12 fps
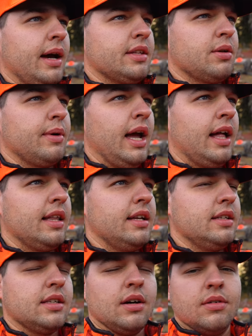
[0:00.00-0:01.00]
back to reality,
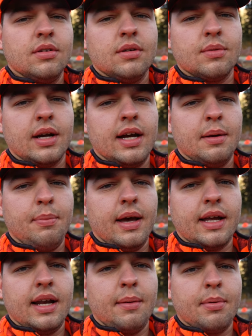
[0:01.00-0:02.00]
so we're kind of
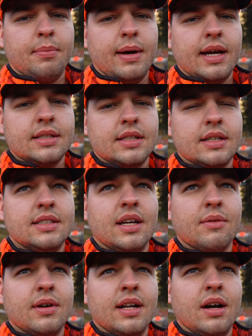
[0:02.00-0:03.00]
packing up our packs in our
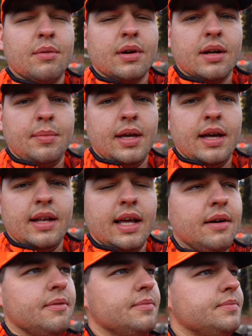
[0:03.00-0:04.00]
tent right now, and we're going to be heading out.